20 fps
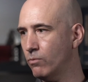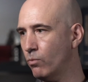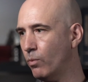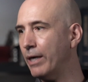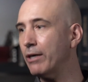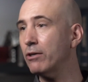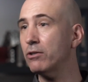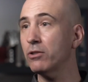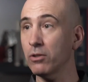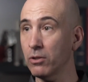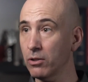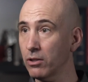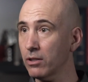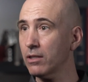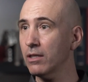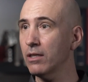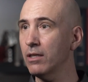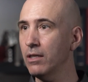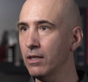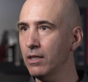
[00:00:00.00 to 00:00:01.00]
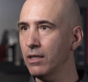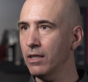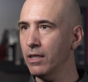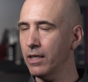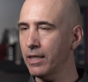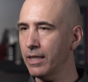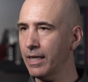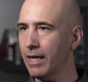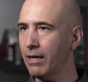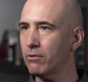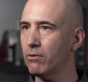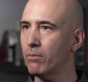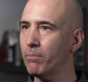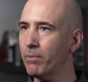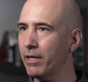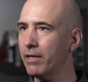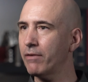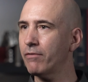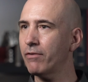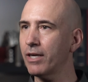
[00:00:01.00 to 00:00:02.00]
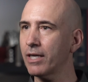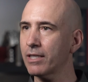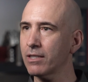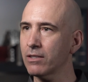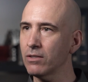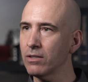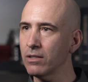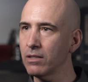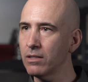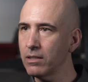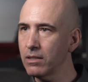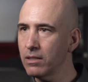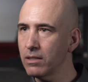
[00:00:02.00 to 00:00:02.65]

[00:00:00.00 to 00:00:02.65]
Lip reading: where to look and how to apply a fractal?